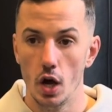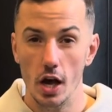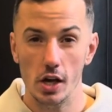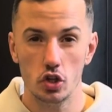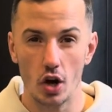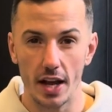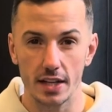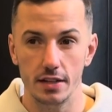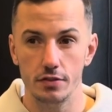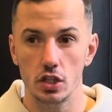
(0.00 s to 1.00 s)

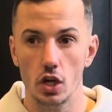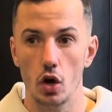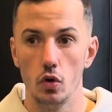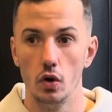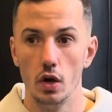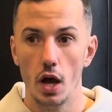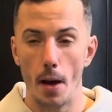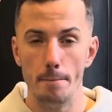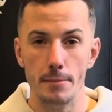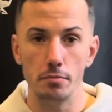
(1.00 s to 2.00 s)
attractive, so
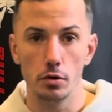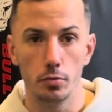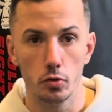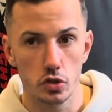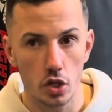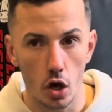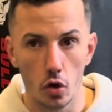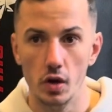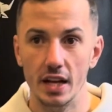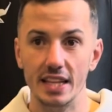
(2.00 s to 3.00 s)
memorable,
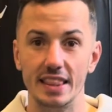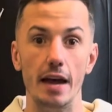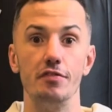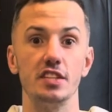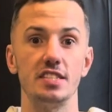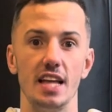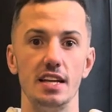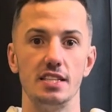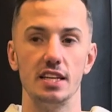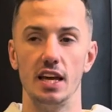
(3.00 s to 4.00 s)
so
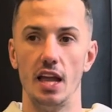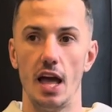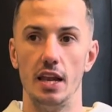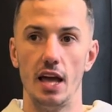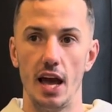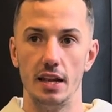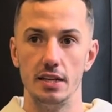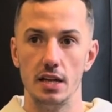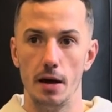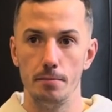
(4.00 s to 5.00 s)
devastating
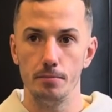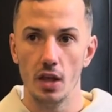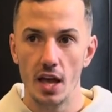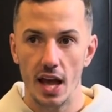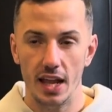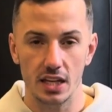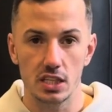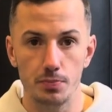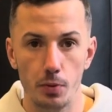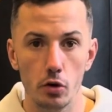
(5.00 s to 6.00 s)
and
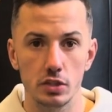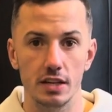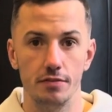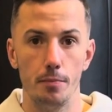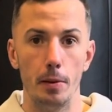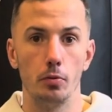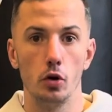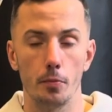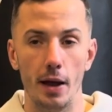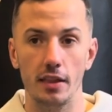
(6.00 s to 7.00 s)
explosive that people
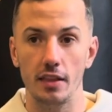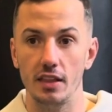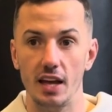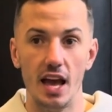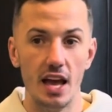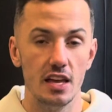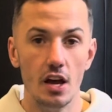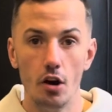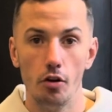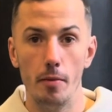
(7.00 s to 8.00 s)
look back and they think, hey,
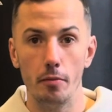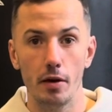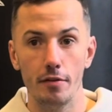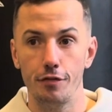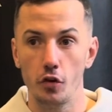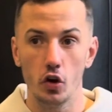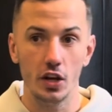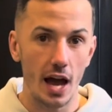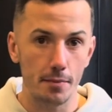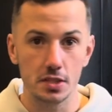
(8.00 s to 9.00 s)
remember when Floyd
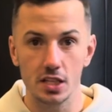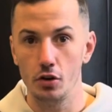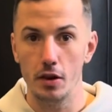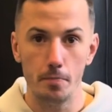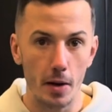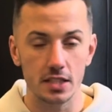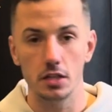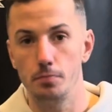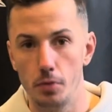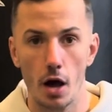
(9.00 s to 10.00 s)
absolutely
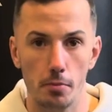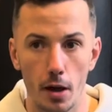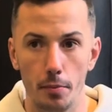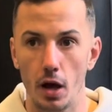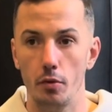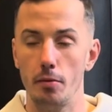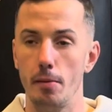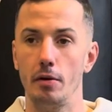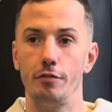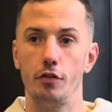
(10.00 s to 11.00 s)
battered blah, blah, blah.
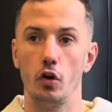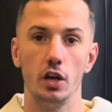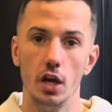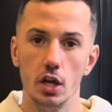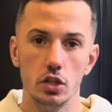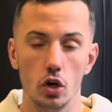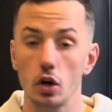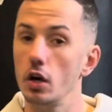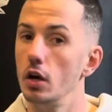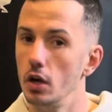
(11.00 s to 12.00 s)
Remember when Floyd
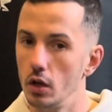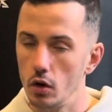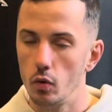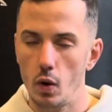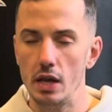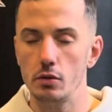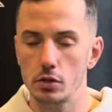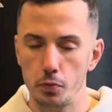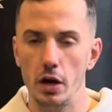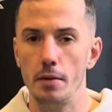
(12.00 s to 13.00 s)
took When he was
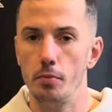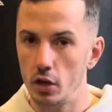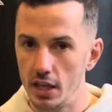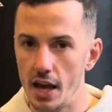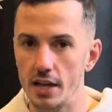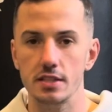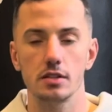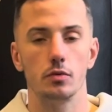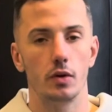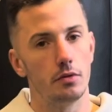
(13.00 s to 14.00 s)
pretty boy,
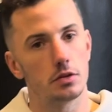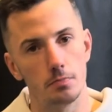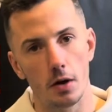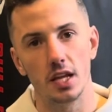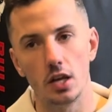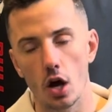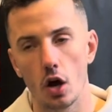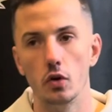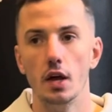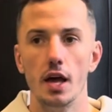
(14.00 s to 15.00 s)
yes. When he was money,
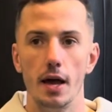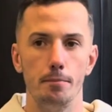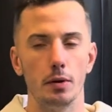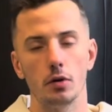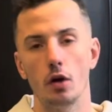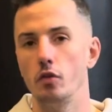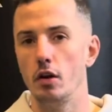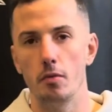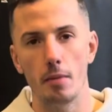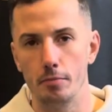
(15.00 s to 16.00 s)
no. And people don't
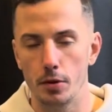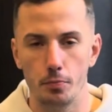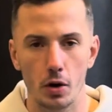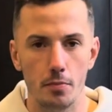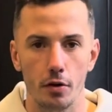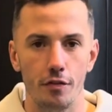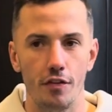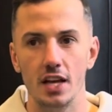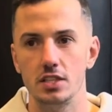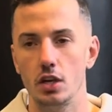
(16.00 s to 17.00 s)
really remember the pretty boy
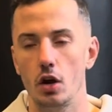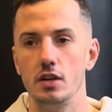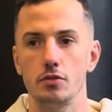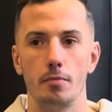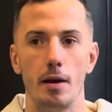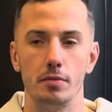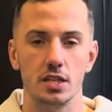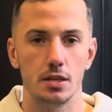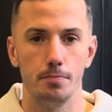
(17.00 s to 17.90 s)
phase. You know, he's remembered as a